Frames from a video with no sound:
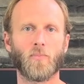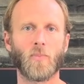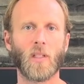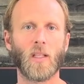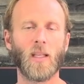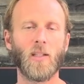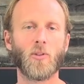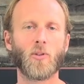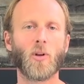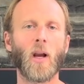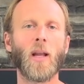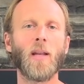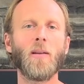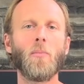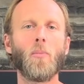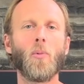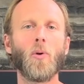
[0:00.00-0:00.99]
Again,
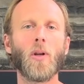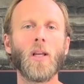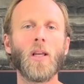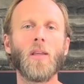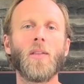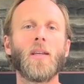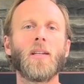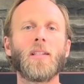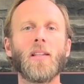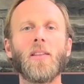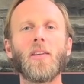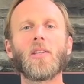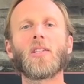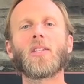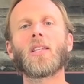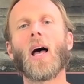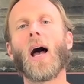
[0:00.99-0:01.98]
trying to breathe into the
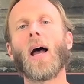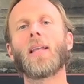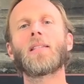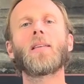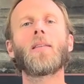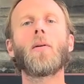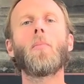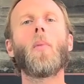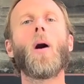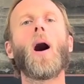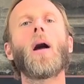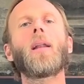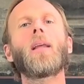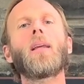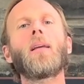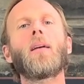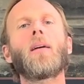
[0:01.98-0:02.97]
sides of the
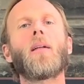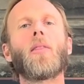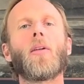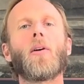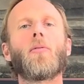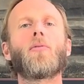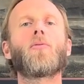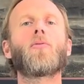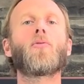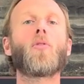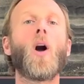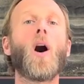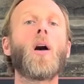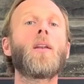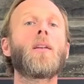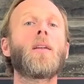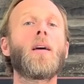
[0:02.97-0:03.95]
body, the
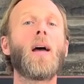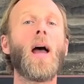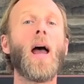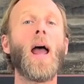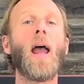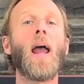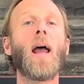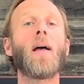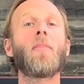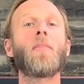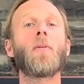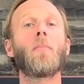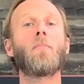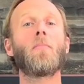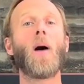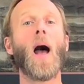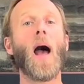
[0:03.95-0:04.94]
front and the
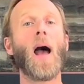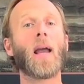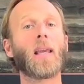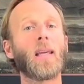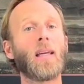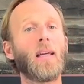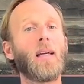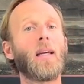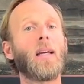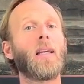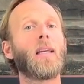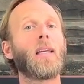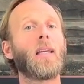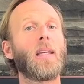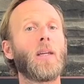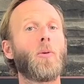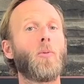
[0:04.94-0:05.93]
back
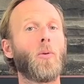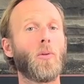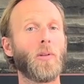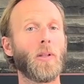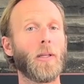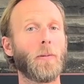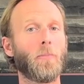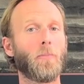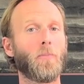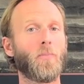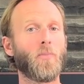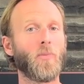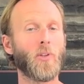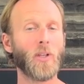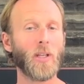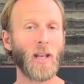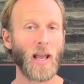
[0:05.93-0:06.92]
equally.
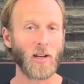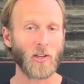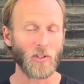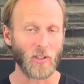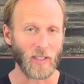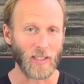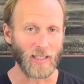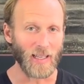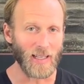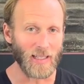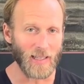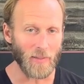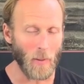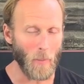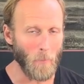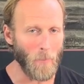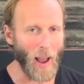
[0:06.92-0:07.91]
You can actually get into
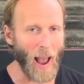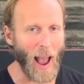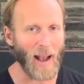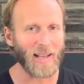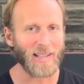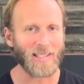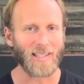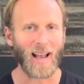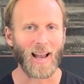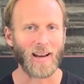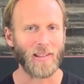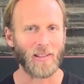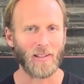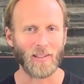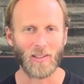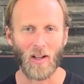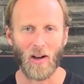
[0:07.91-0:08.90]
the back side of
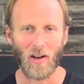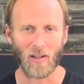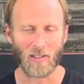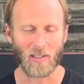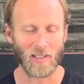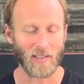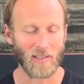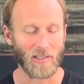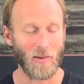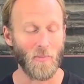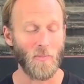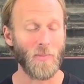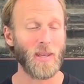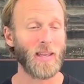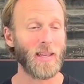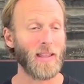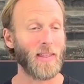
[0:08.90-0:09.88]
the lungs, and to
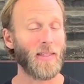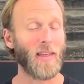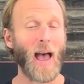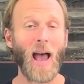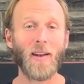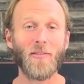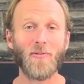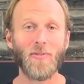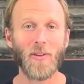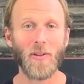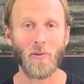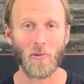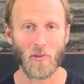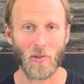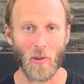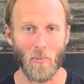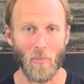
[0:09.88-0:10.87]
me, that
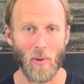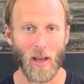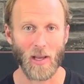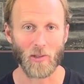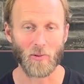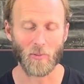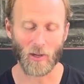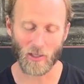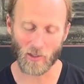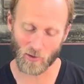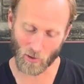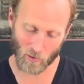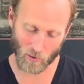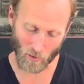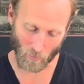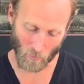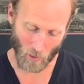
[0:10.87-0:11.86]
feels the best. When I
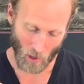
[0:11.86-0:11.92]
start to